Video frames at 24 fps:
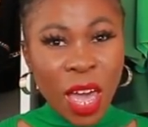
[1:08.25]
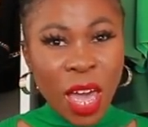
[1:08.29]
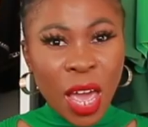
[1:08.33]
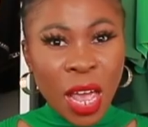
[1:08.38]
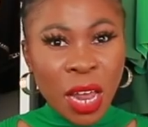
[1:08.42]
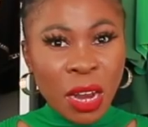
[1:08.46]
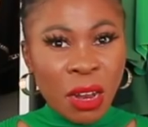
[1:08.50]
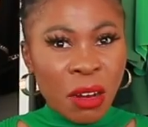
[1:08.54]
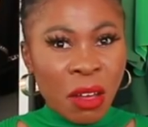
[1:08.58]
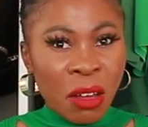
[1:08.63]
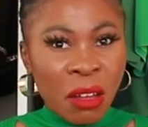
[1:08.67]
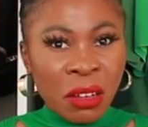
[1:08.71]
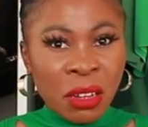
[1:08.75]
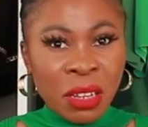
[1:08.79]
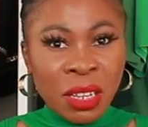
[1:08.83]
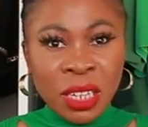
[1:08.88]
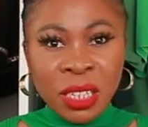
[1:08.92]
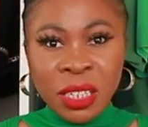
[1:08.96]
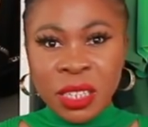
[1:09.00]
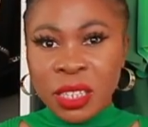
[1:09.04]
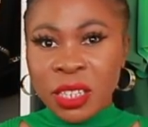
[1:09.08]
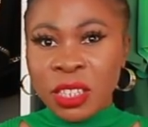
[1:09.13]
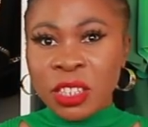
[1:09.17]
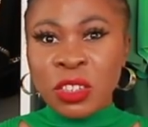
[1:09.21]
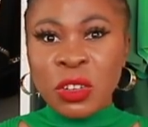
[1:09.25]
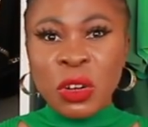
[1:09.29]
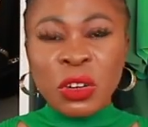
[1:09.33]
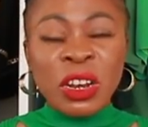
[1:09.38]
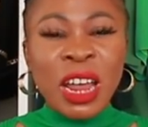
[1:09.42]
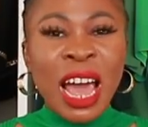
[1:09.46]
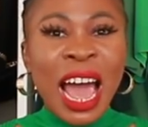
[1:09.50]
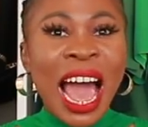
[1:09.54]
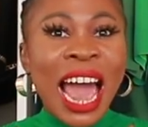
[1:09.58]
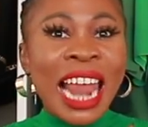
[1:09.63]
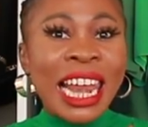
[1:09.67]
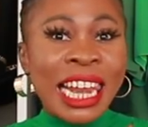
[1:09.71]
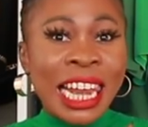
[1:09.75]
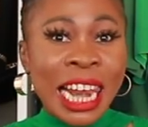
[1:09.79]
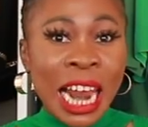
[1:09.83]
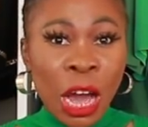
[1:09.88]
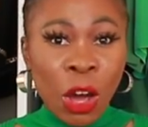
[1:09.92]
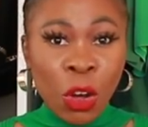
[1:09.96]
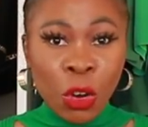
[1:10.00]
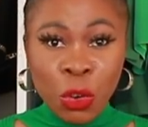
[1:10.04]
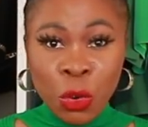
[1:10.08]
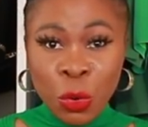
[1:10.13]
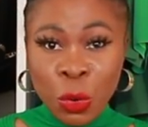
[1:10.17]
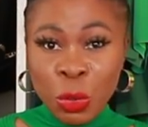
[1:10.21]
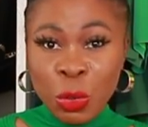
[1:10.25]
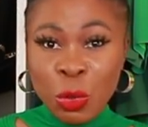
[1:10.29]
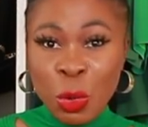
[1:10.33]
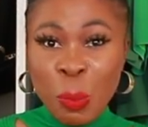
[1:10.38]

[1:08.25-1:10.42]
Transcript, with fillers: and uh, this is gonna allow you